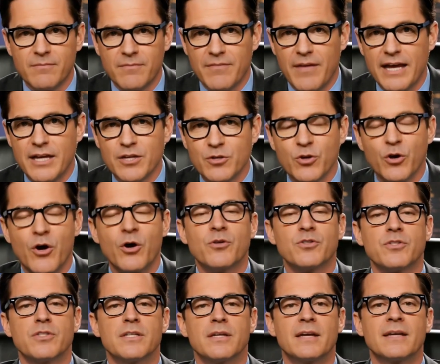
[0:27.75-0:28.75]
Take your
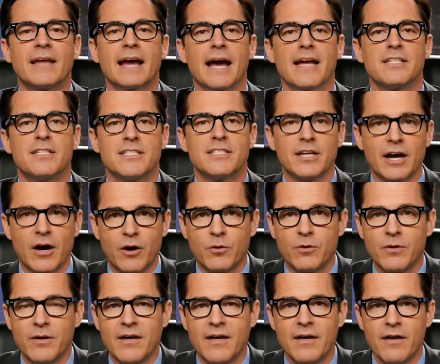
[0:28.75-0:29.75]
notes. Let us
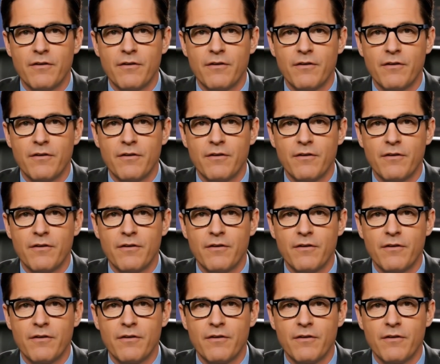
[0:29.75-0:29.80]
go.